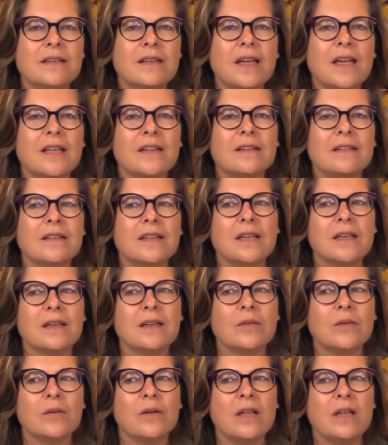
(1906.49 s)
and that
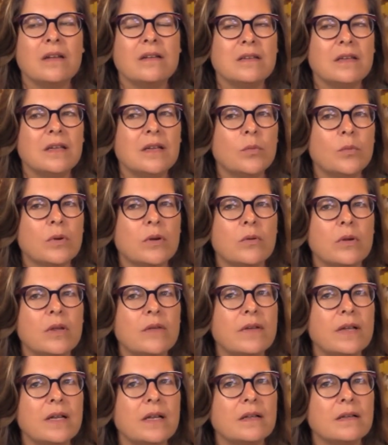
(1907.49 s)
they indeed were
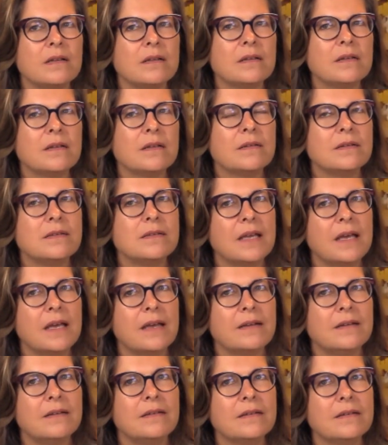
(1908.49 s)
grieving
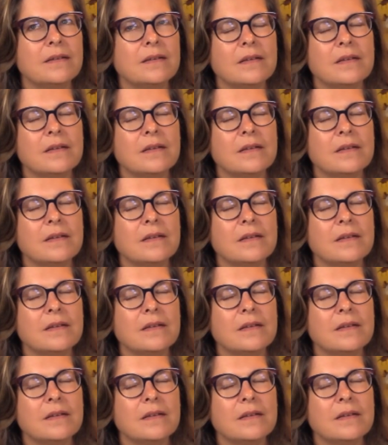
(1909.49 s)
dead